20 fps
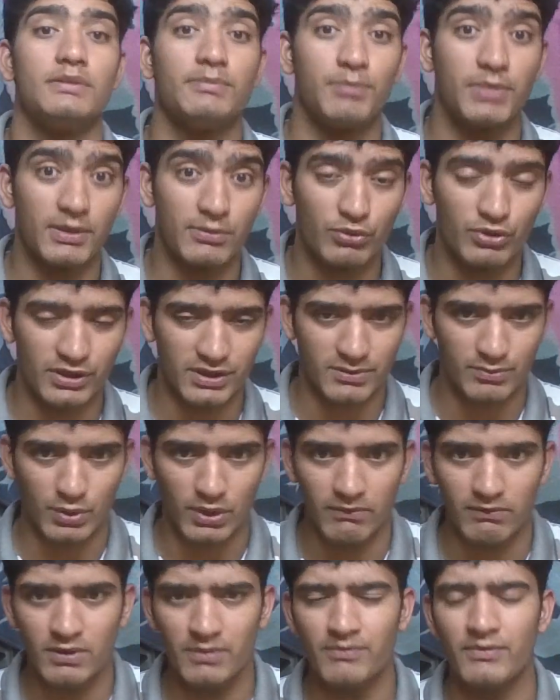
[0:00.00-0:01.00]
permutation
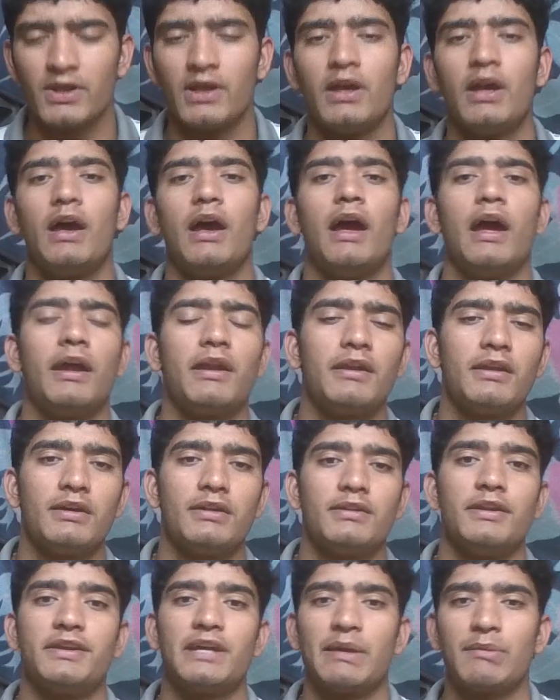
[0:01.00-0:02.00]
problem, and
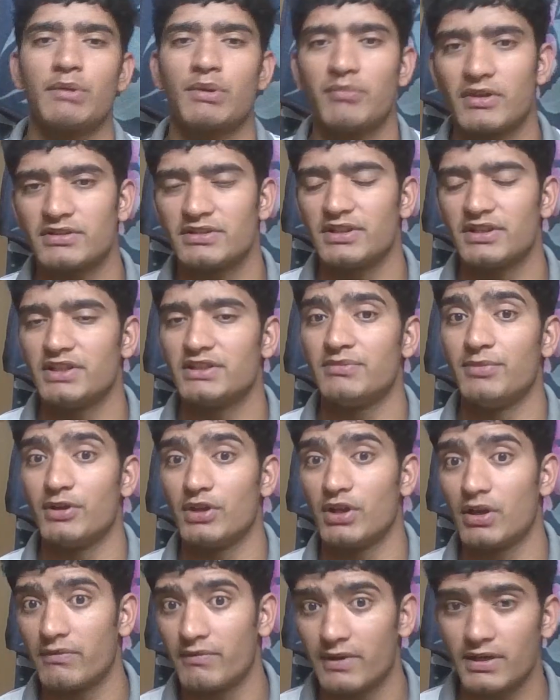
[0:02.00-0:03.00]
the time complexity is
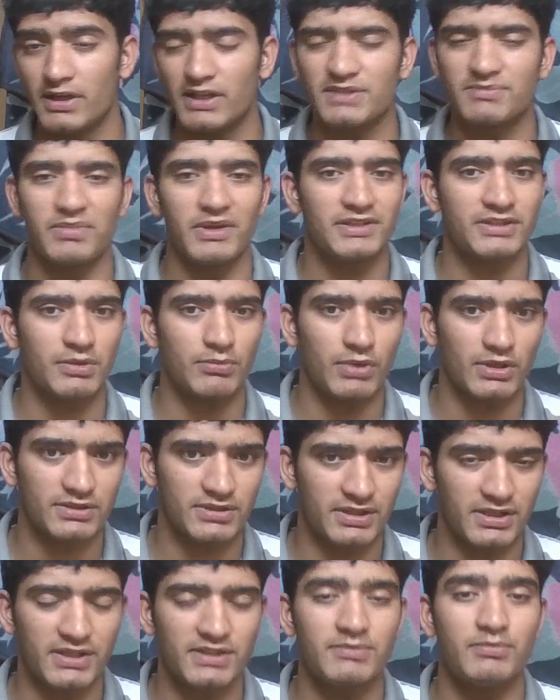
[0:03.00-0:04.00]
big of n and space
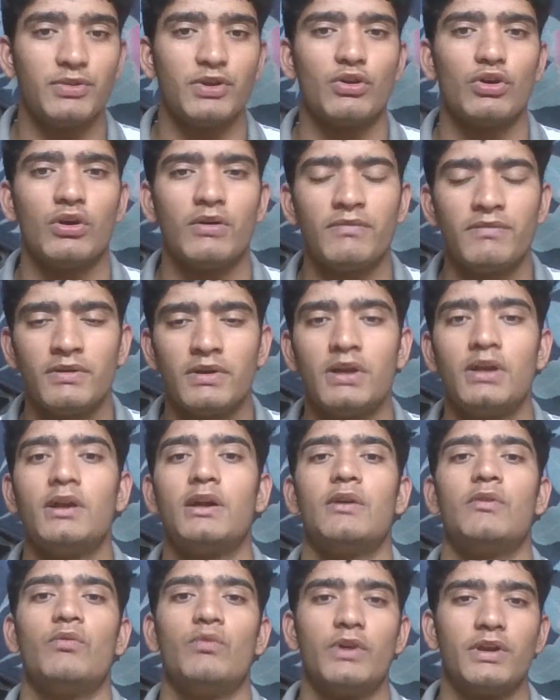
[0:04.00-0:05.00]
complexity is big of
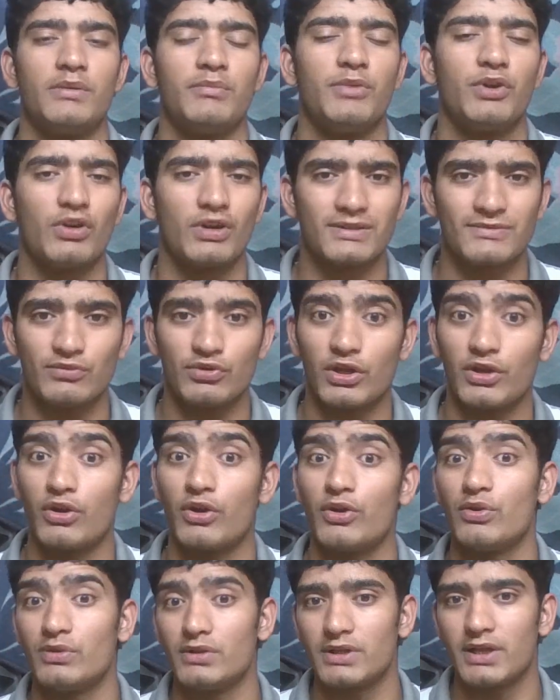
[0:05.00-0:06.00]
1 because we are
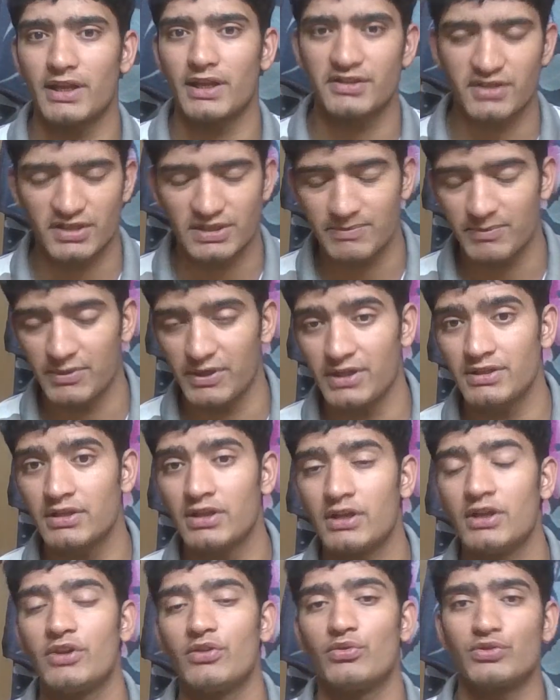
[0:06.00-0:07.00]
not using an extra space
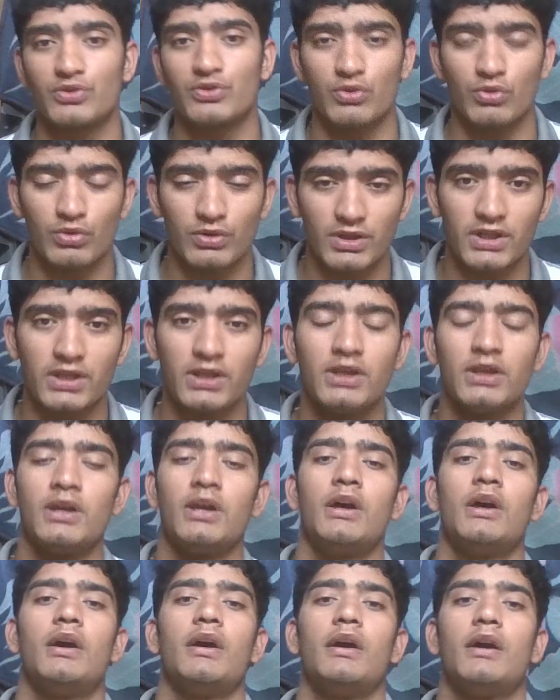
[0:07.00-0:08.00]
to store the
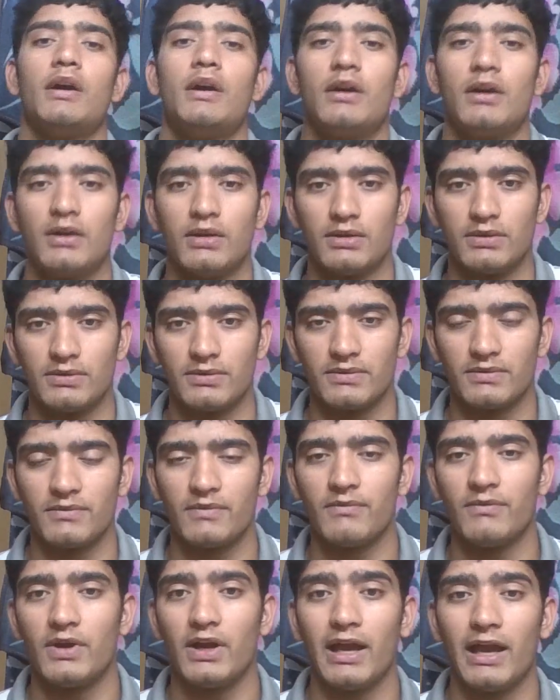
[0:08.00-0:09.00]
uh,
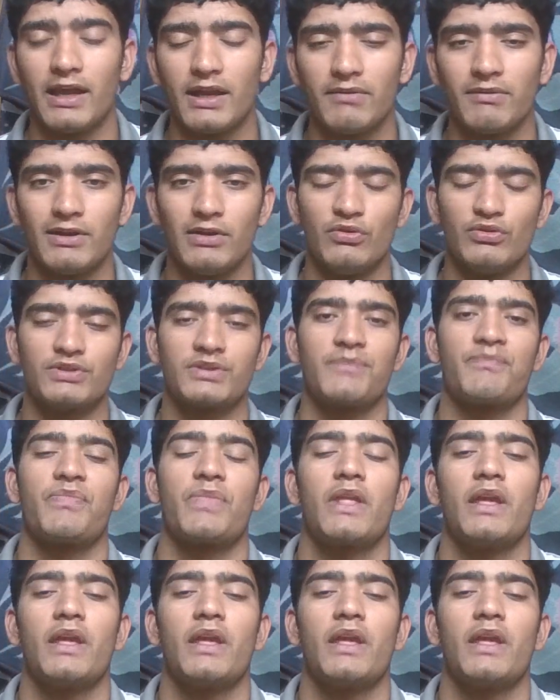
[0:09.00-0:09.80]
array values.